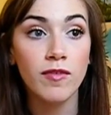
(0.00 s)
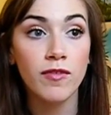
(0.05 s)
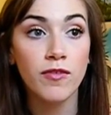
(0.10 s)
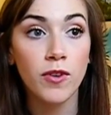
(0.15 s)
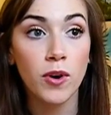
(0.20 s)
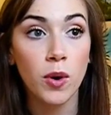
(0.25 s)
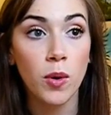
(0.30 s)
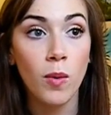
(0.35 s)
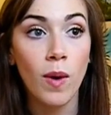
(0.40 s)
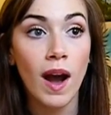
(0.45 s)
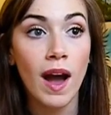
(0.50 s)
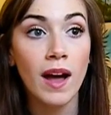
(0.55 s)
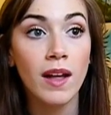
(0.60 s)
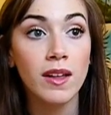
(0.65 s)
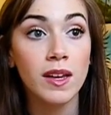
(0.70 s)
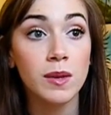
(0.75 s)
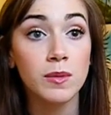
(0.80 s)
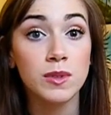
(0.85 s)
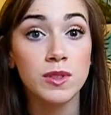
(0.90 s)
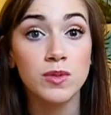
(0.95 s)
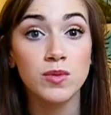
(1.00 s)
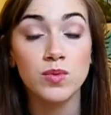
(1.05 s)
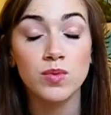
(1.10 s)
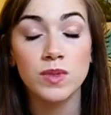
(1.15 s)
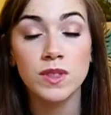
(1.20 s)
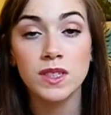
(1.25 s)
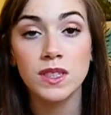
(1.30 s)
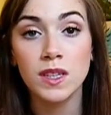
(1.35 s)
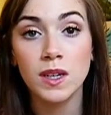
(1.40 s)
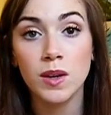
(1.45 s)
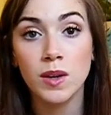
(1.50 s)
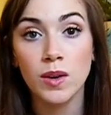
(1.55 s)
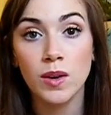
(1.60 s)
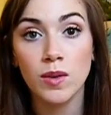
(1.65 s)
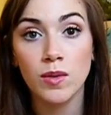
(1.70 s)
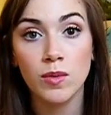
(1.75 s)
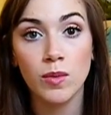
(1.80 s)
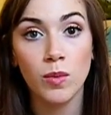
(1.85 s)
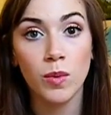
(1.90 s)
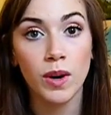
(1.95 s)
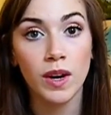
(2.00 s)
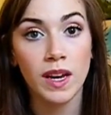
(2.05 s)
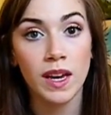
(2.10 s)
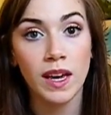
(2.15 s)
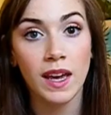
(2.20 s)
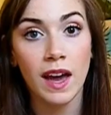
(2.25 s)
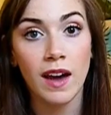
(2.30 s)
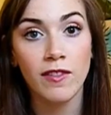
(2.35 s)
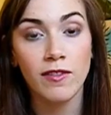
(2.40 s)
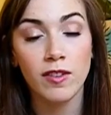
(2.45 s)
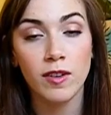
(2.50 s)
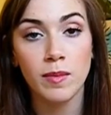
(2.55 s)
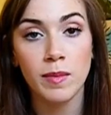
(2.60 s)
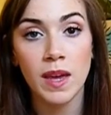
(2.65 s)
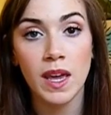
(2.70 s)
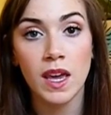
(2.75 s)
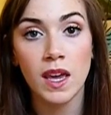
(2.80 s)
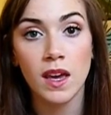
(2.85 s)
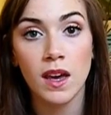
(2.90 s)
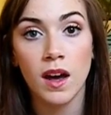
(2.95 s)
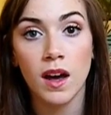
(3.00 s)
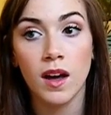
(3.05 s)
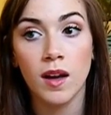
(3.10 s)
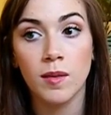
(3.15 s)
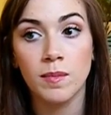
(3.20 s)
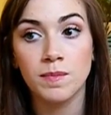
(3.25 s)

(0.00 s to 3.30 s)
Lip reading: For a while, it was really working out for me,